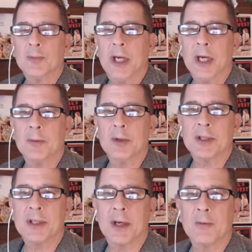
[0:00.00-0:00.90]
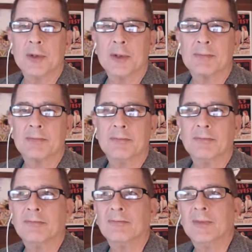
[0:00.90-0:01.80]
cannabis that was
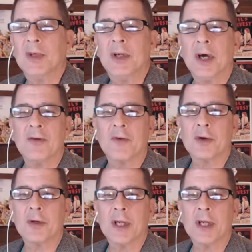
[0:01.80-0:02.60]
diverted